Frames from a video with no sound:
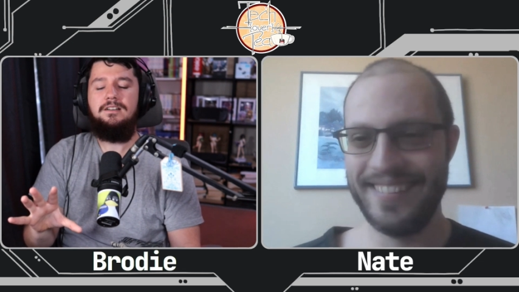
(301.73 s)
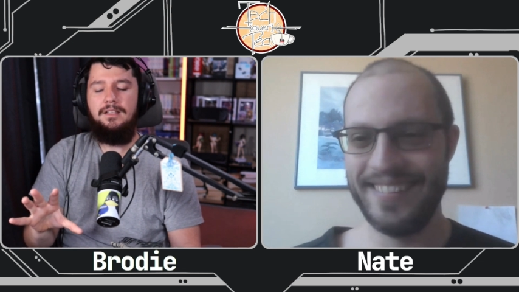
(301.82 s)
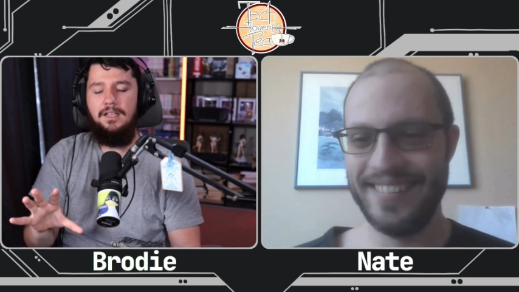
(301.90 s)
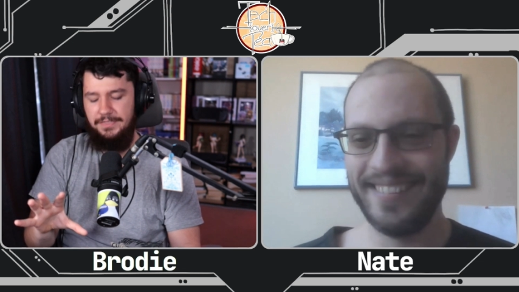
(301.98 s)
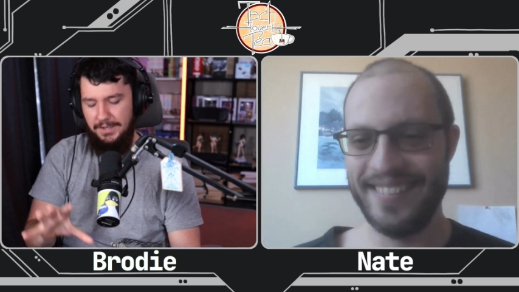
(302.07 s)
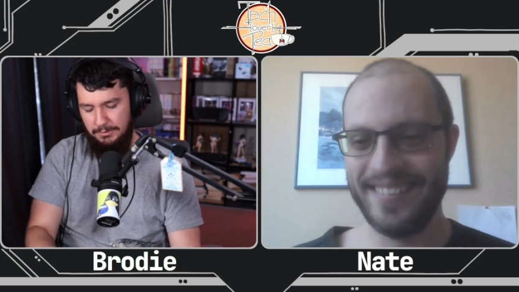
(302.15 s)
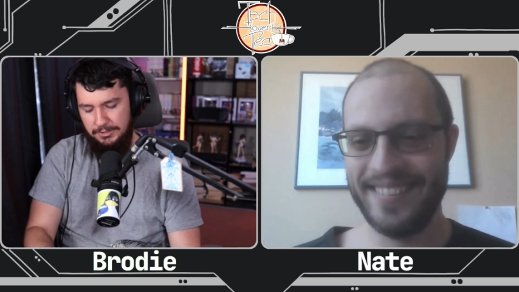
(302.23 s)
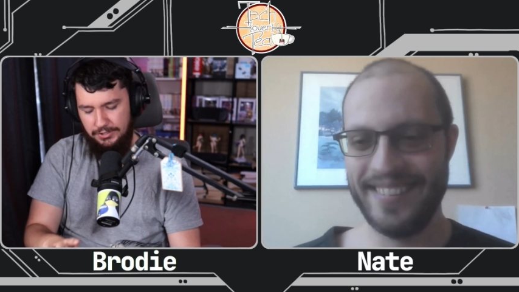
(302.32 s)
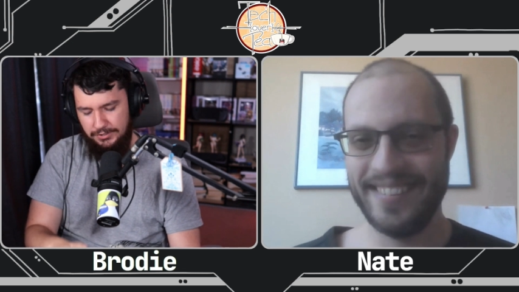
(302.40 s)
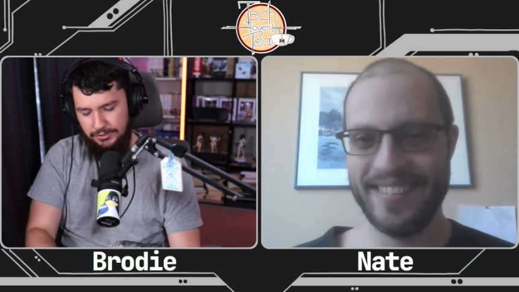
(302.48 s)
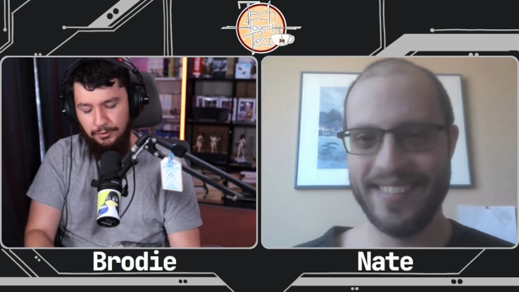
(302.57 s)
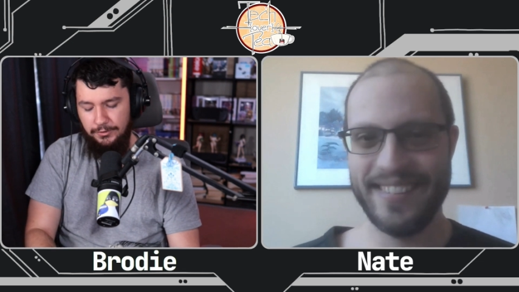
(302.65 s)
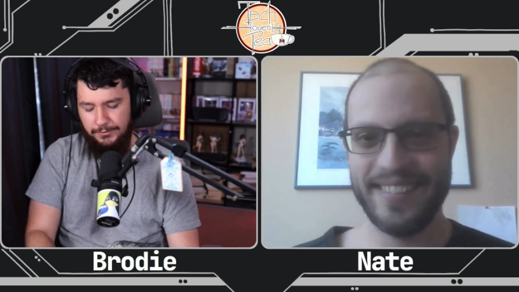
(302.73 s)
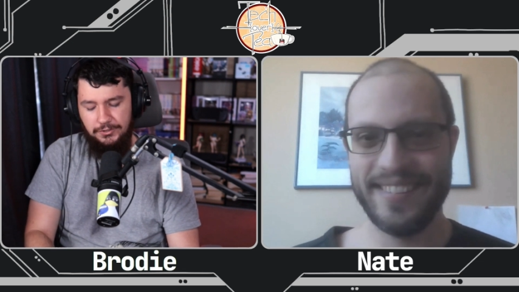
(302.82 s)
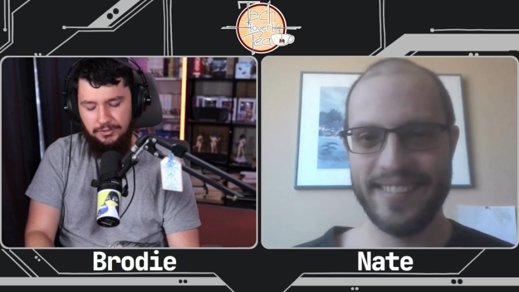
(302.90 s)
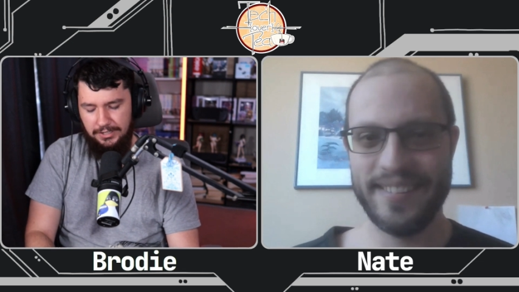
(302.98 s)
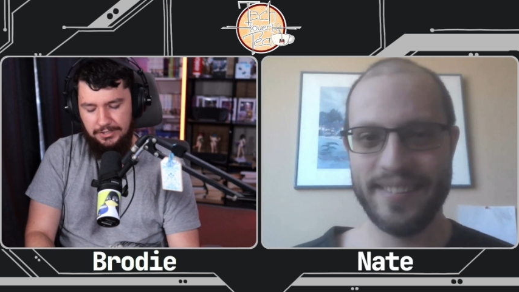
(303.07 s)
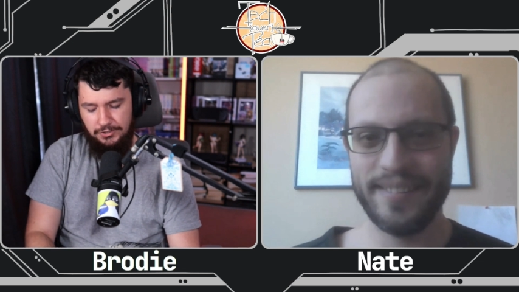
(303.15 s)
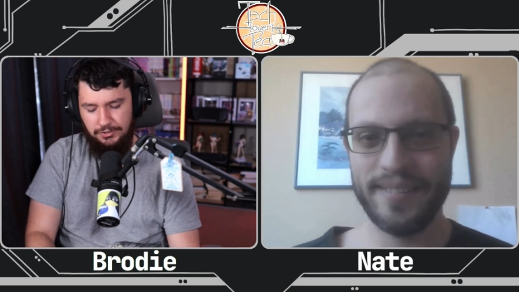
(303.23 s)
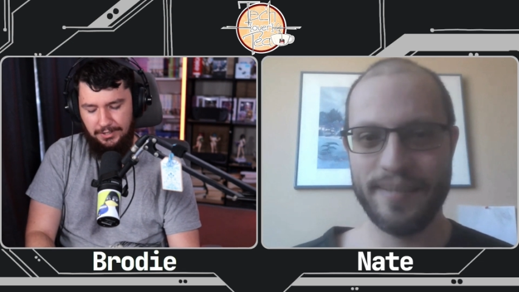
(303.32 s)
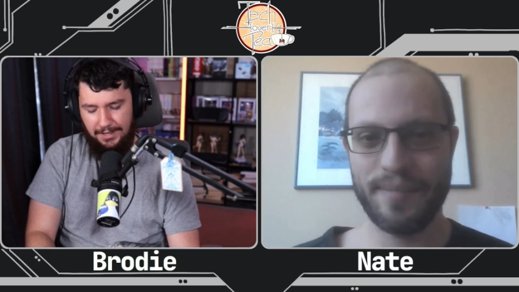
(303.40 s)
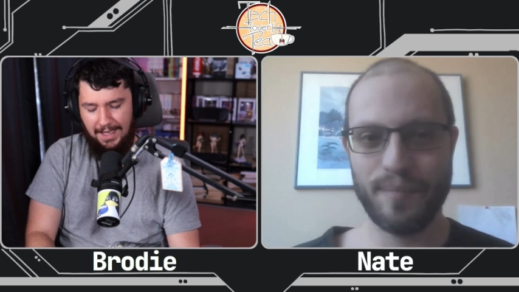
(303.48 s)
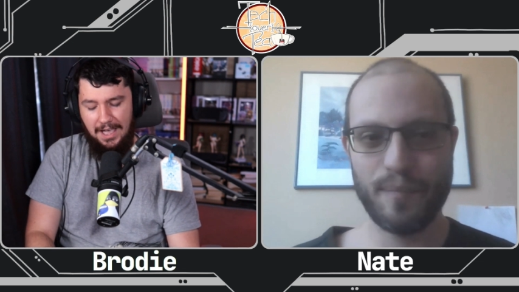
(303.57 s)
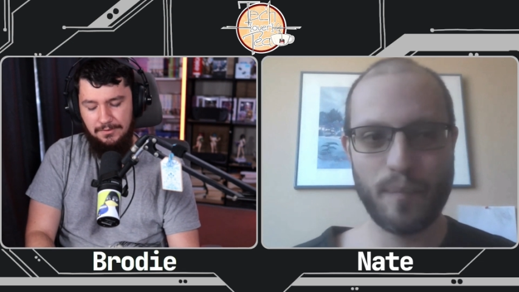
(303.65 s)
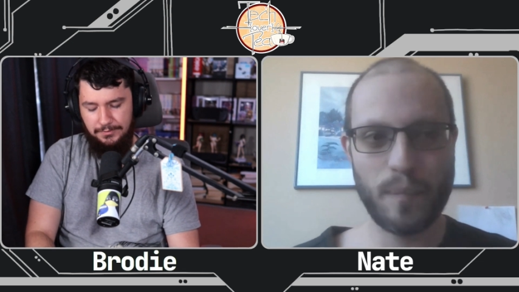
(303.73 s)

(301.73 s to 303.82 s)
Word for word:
Speaker 1: there are so few issues I have